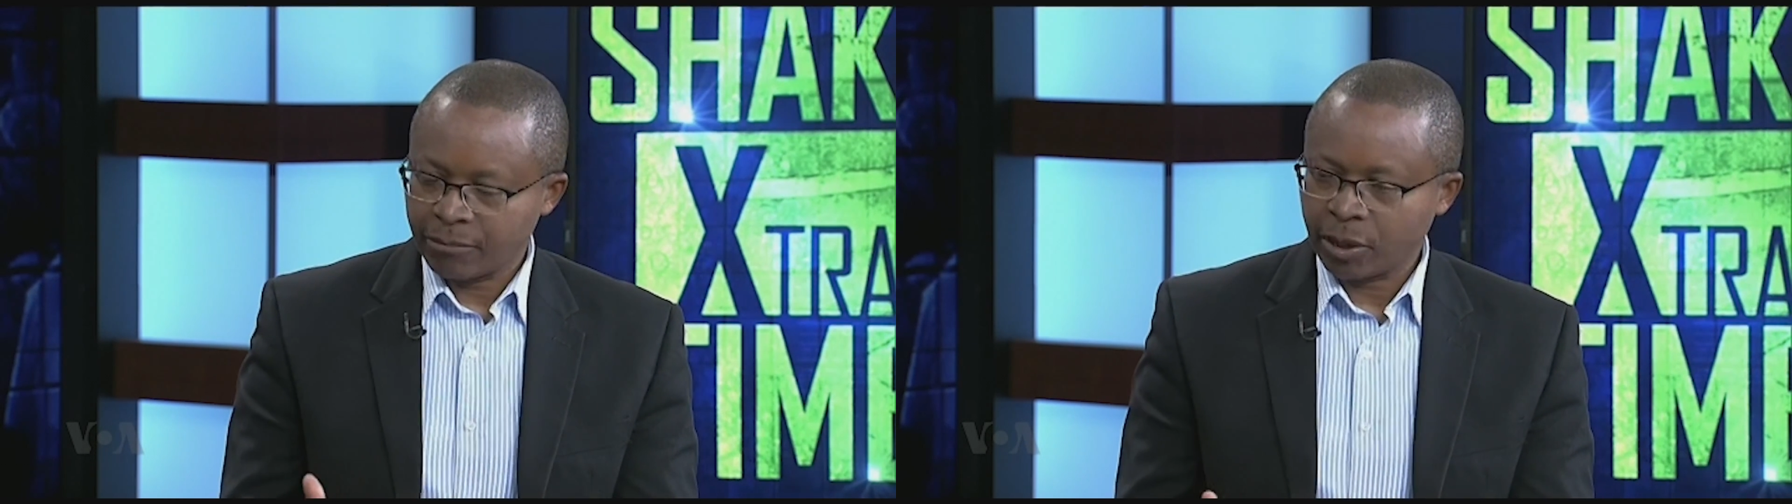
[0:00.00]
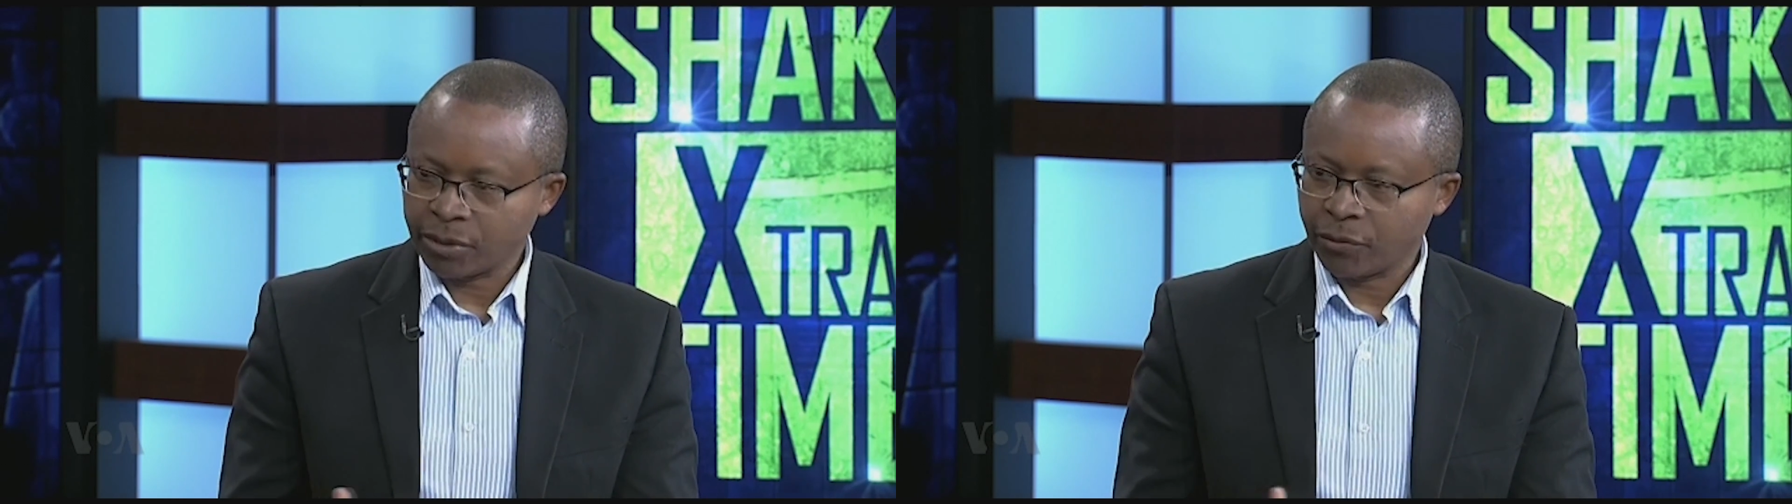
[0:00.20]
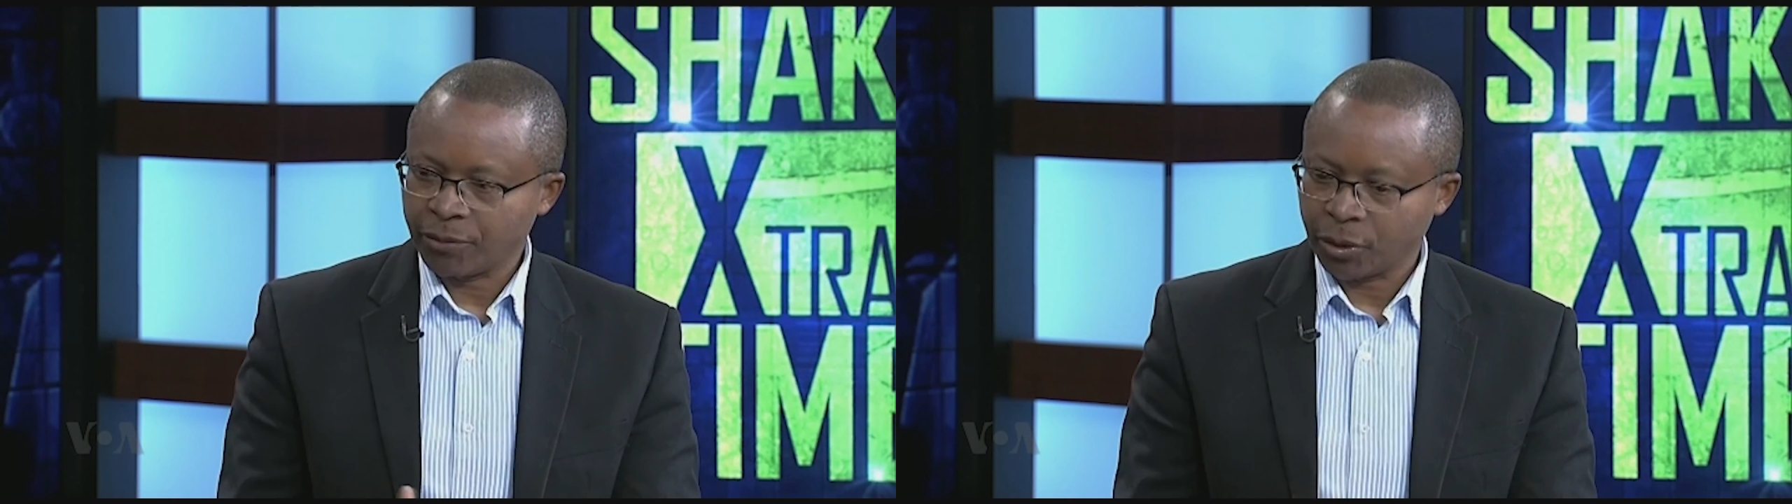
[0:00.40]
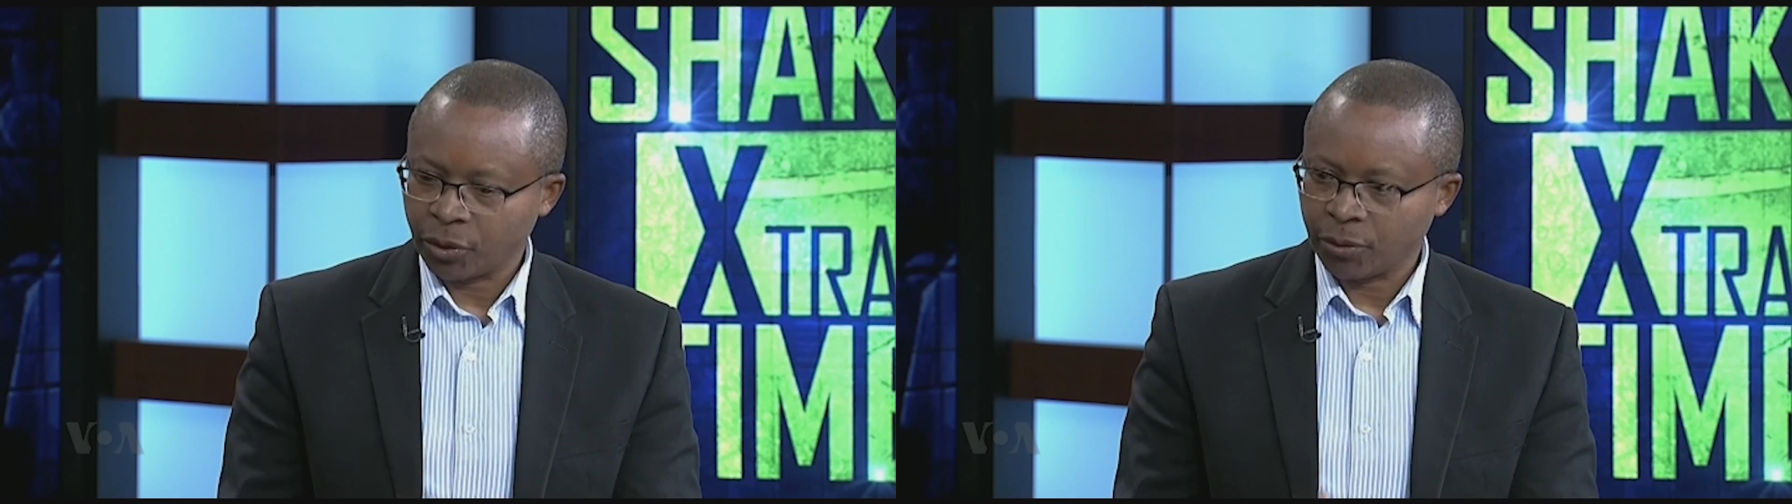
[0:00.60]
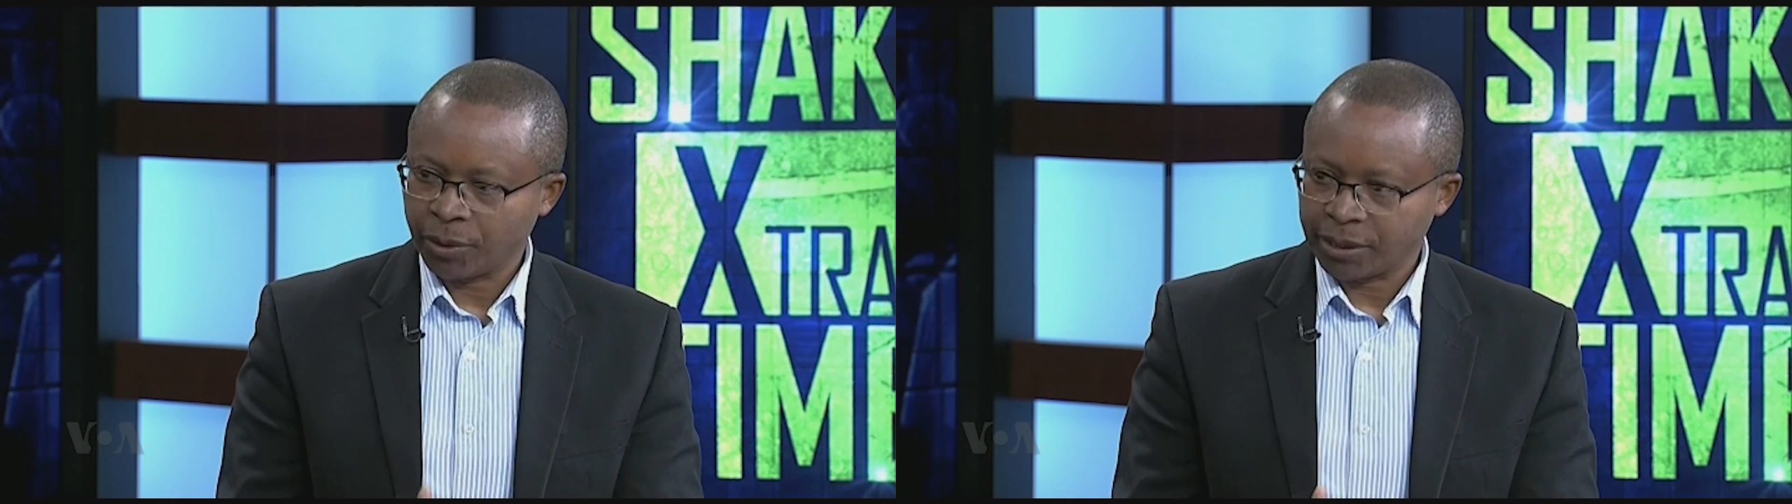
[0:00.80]
emerged from
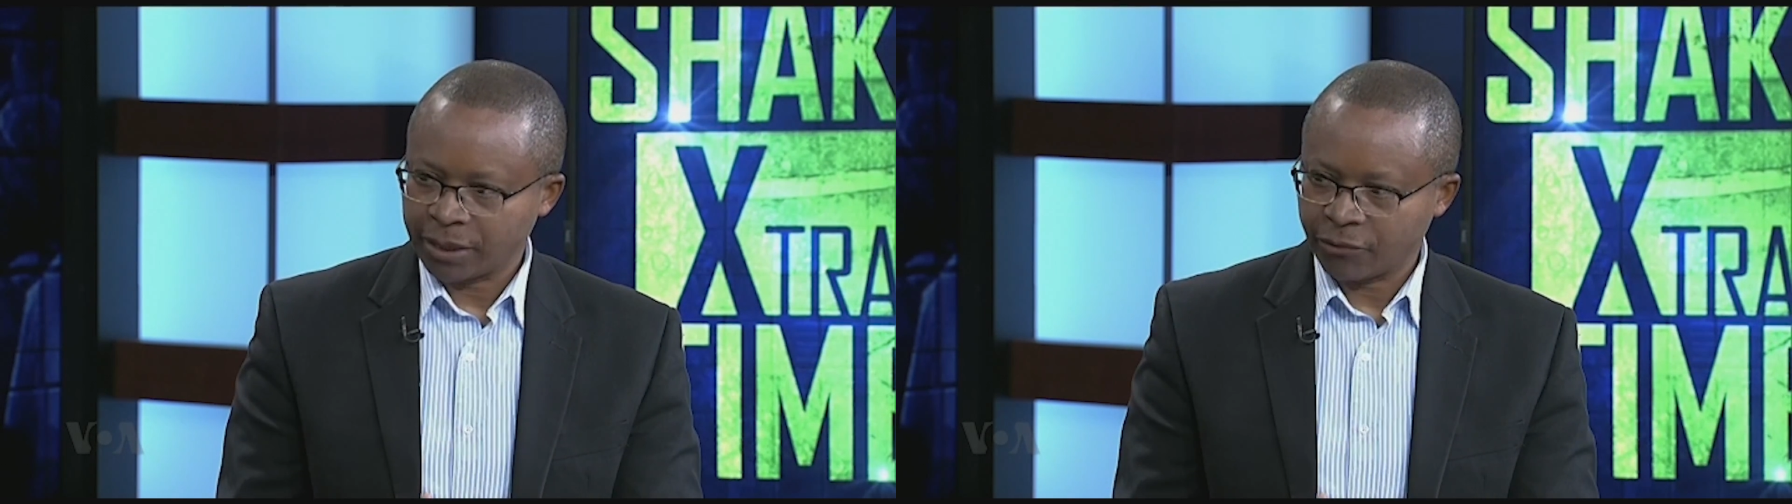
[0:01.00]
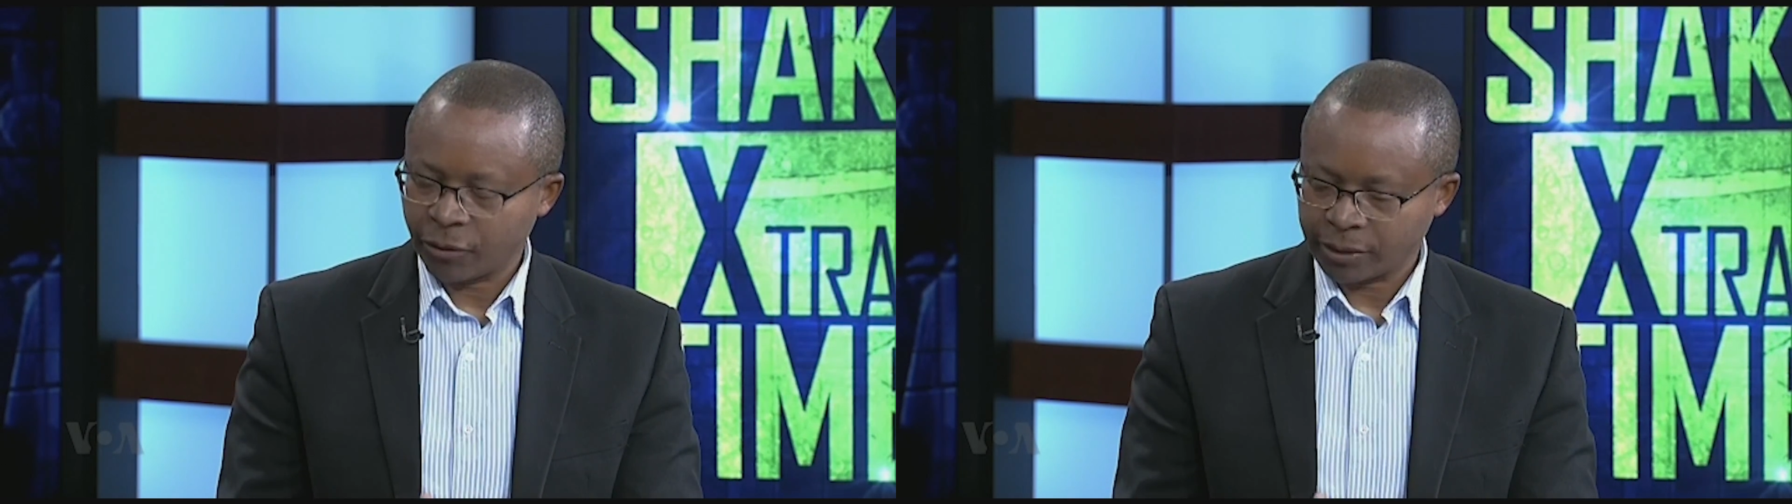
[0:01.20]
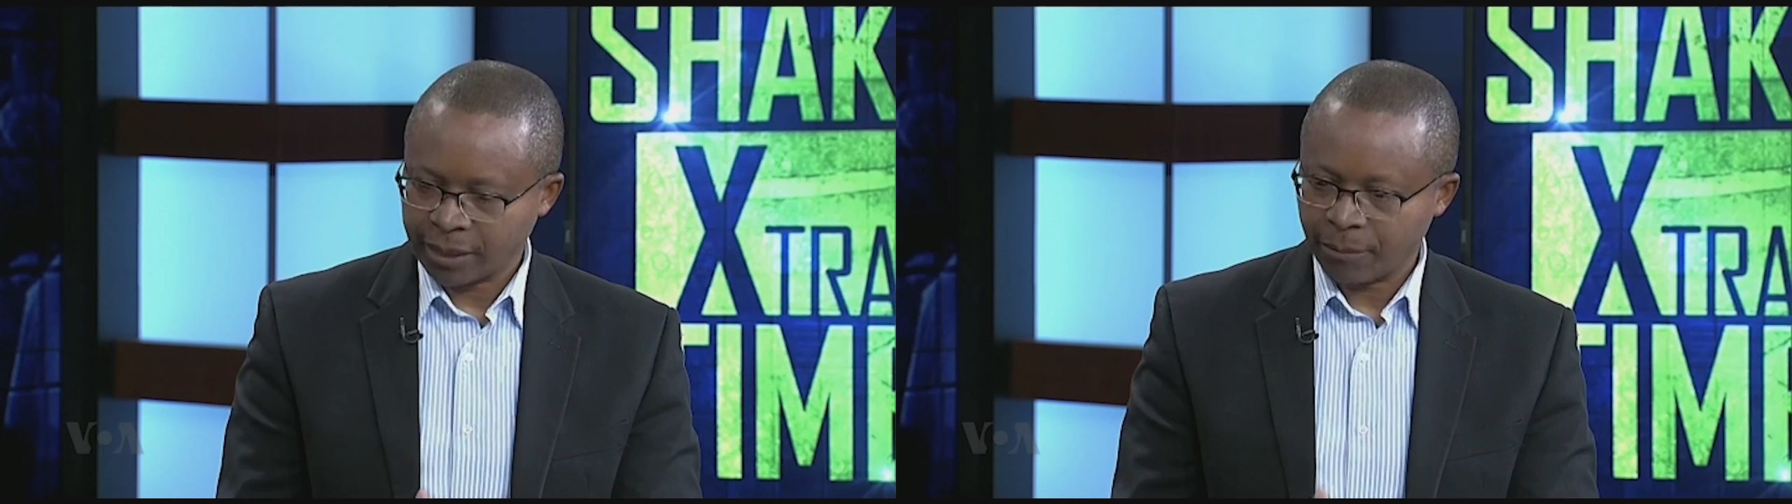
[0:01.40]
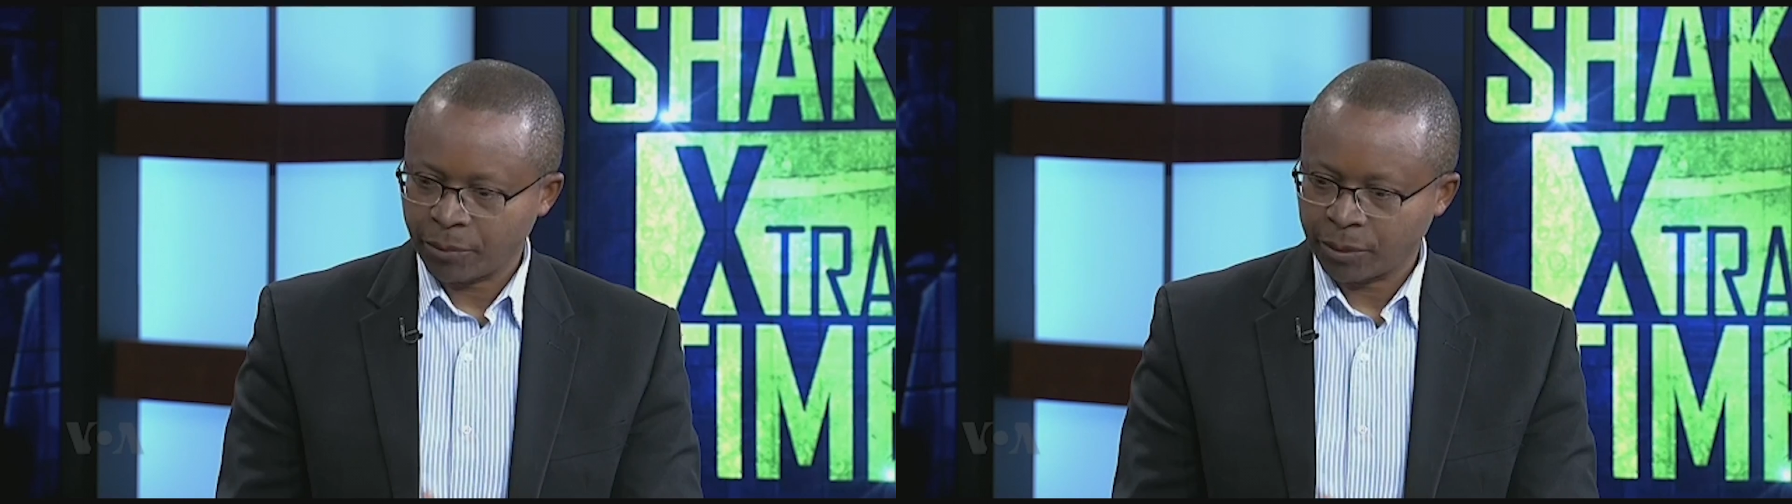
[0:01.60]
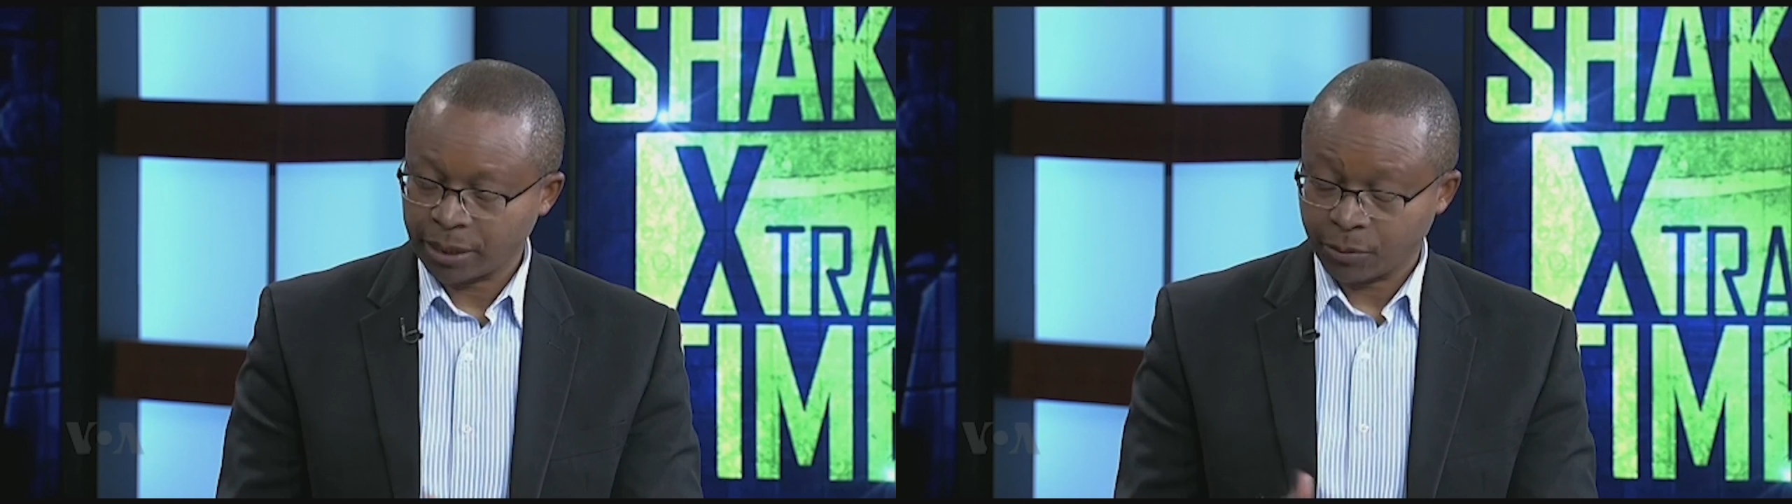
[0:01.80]
Ethiopia is that, for example,